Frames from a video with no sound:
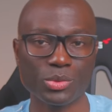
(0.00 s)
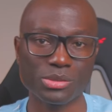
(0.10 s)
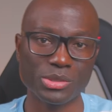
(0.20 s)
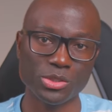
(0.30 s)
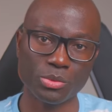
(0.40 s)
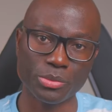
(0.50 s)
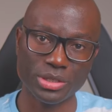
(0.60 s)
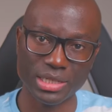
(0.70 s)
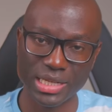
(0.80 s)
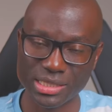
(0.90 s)
which means you
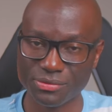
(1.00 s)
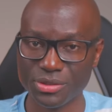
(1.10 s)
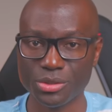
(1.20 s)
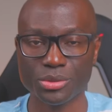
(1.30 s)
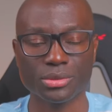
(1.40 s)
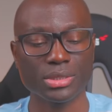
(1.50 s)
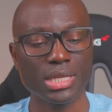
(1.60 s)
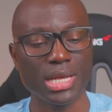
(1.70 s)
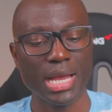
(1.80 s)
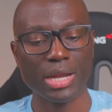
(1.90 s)
burn less fuel
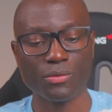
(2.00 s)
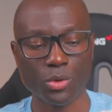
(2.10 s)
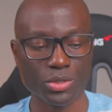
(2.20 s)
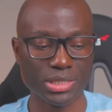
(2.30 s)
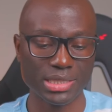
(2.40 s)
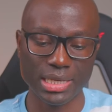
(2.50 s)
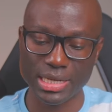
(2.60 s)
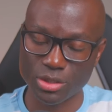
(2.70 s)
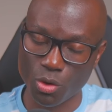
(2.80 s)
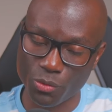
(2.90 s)
and of course, these
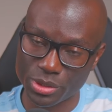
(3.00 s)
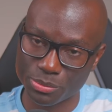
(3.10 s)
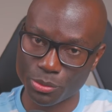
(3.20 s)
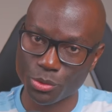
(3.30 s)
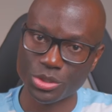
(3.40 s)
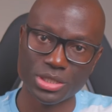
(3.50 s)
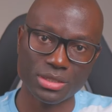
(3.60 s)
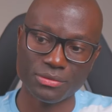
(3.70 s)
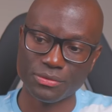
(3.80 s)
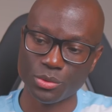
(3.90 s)
airlines are always
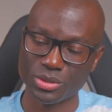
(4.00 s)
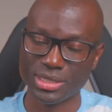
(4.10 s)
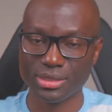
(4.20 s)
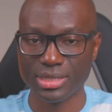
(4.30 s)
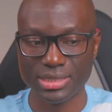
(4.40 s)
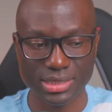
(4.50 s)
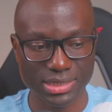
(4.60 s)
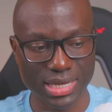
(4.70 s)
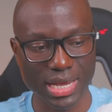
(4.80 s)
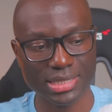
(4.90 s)
pushing for single engine
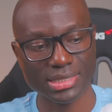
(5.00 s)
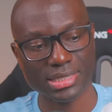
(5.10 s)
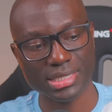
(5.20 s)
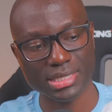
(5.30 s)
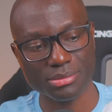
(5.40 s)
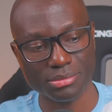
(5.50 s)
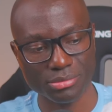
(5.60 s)
taxi,